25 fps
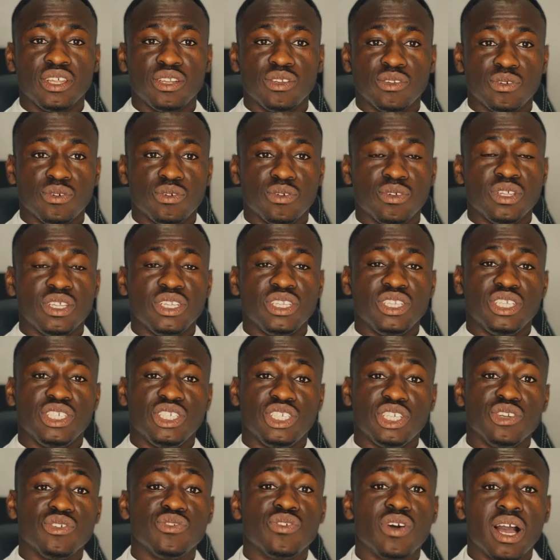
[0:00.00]
No, the
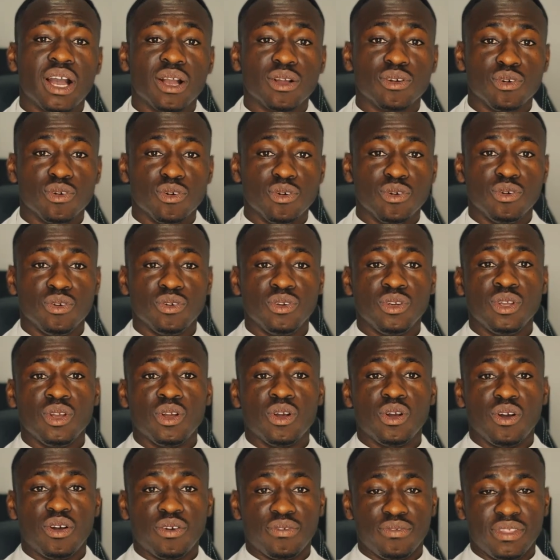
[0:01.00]
general goal
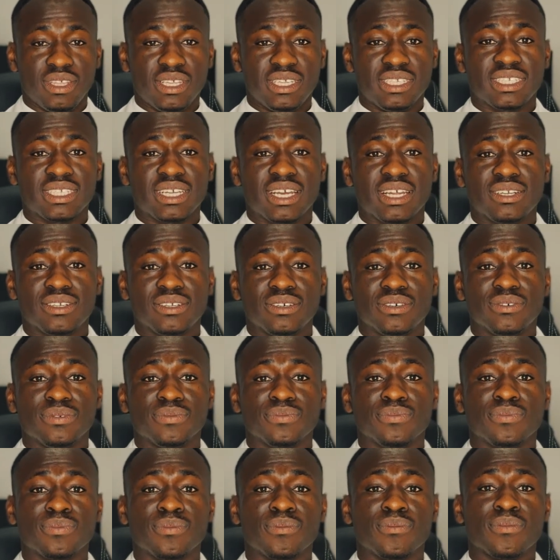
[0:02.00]
of this channel
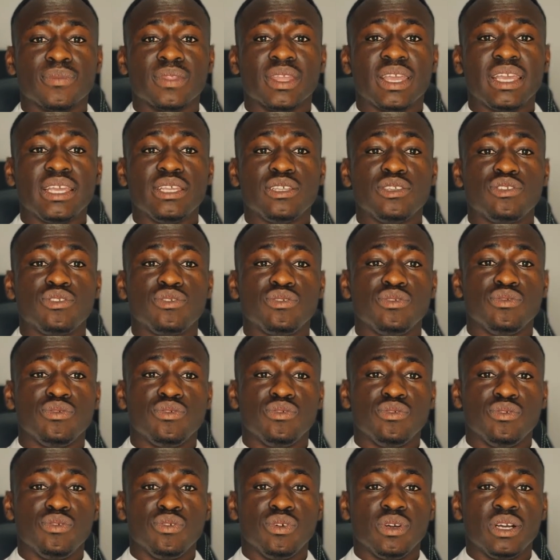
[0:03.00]
is
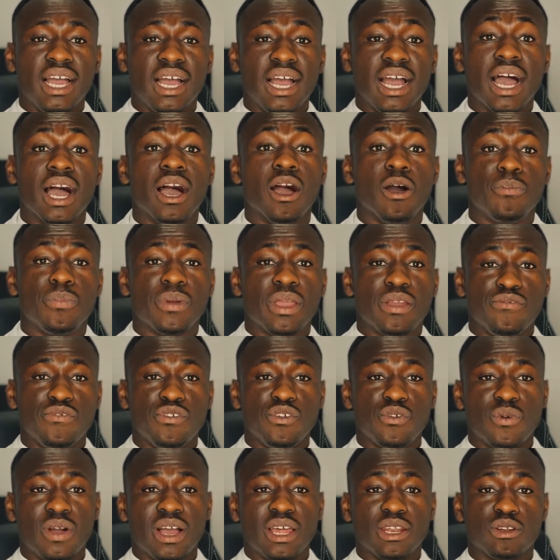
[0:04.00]
to help
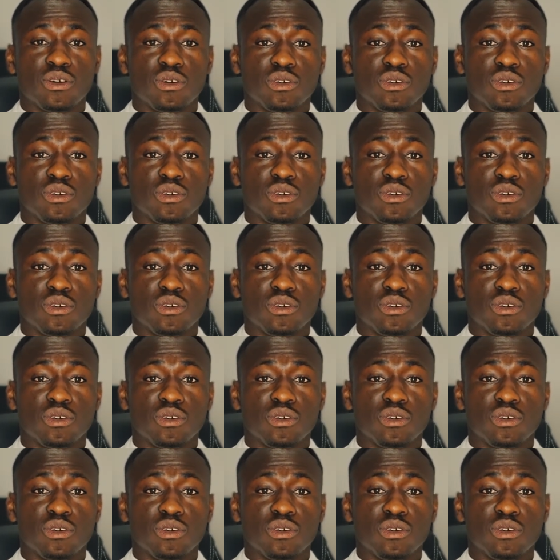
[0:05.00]
everyone